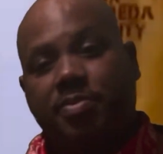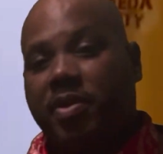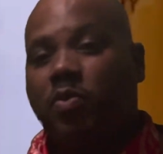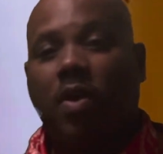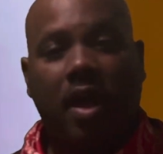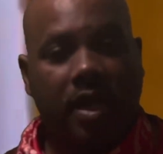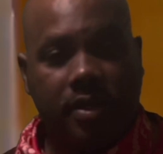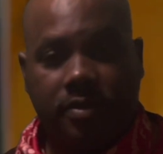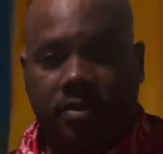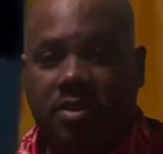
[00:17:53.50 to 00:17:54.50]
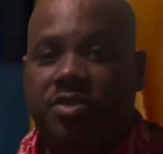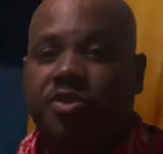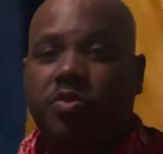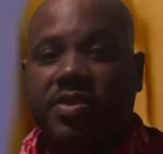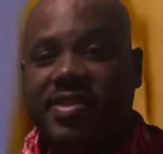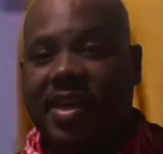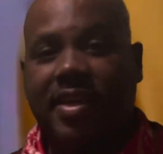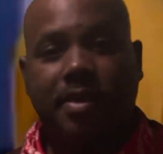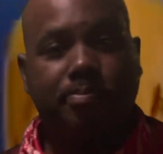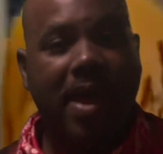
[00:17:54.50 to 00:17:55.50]
me the YA. As soon as I
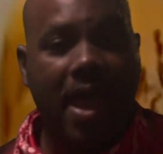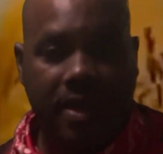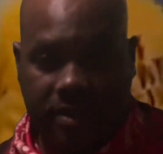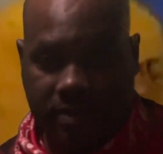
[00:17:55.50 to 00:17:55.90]
get back,